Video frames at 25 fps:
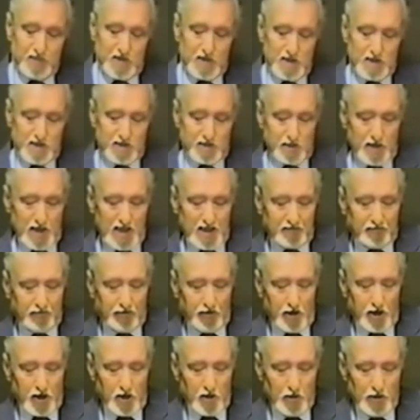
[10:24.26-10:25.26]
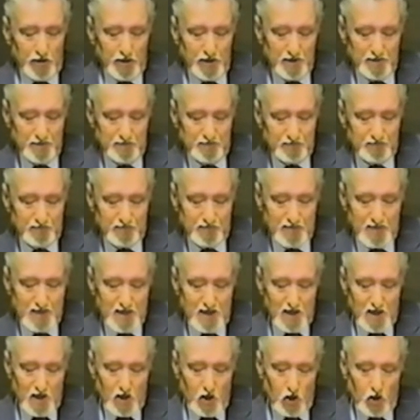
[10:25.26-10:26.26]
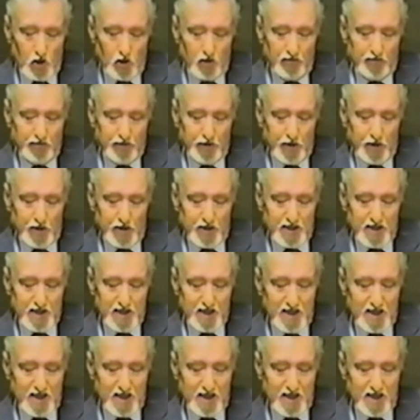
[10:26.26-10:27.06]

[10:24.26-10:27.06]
Straightforward, overt,